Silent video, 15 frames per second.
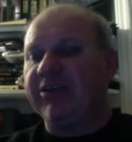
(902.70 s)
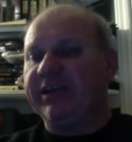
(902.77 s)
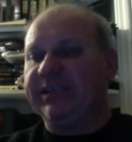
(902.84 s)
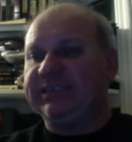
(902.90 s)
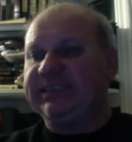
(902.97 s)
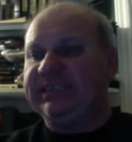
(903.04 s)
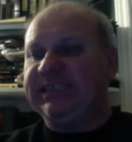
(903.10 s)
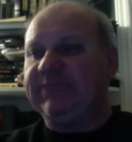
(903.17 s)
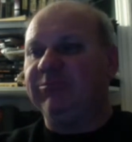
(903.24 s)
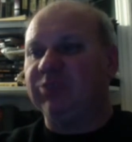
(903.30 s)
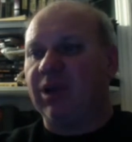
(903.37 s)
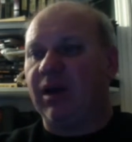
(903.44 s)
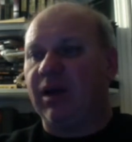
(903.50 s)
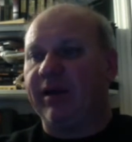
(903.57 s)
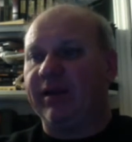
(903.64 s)
it seems
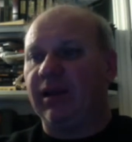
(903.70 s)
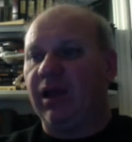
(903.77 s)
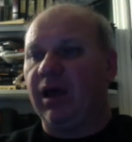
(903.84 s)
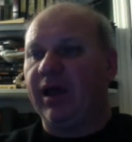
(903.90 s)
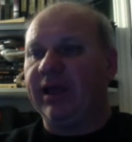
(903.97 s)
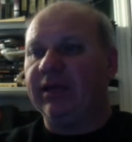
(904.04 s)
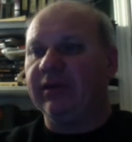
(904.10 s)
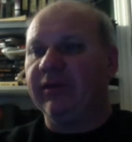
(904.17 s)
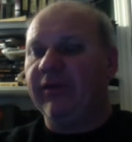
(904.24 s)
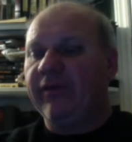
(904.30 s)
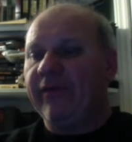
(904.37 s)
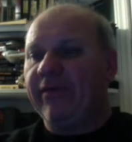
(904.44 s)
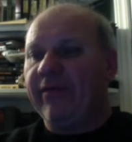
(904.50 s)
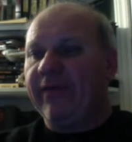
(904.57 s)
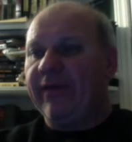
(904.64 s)
online,
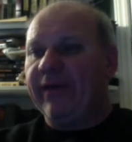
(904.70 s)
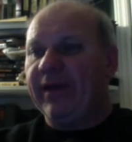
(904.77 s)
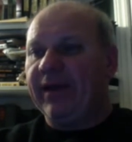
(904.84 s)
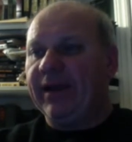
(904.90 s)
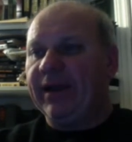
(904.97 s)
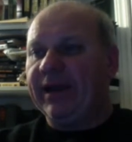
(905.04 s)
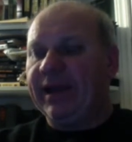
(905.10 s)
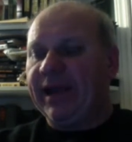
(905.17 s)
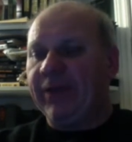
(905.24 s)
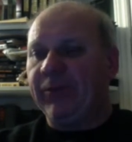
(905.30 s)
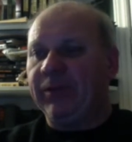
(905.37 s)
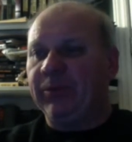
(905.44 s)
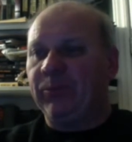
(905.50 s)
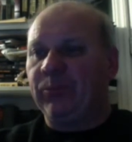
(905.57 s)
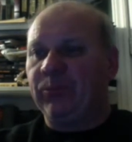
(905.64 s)
and I
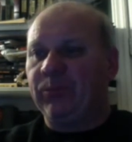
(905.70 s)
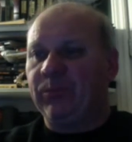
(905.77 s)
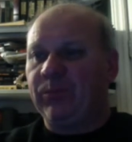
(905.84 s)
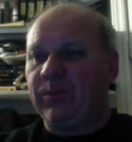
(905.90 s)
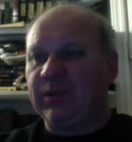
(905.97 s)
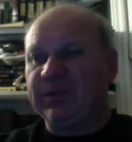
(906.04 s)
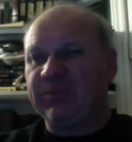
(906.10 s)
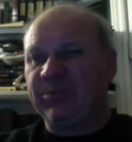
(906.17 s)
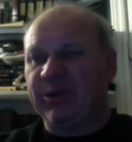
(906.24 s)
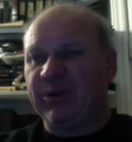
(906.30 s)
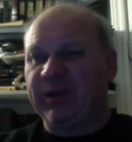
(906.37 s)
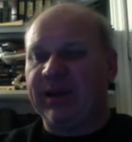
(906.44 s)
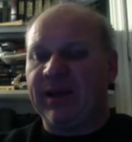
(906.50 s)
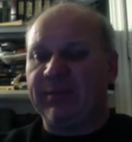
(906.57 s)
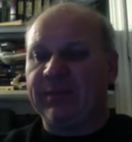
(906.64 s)
will put
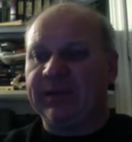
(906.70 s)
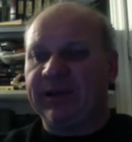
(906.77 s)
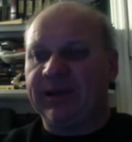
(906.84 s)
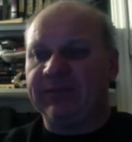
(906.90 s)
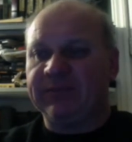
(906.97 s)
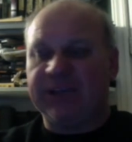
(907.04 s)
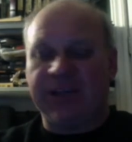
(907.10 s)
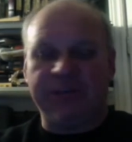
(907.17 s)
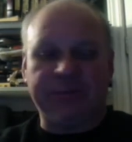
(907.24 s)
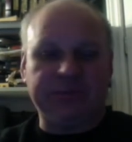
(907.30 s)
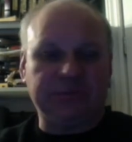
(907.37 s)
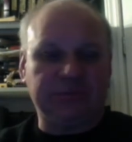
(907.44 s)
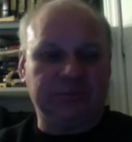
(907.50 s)
it up. I've kind of been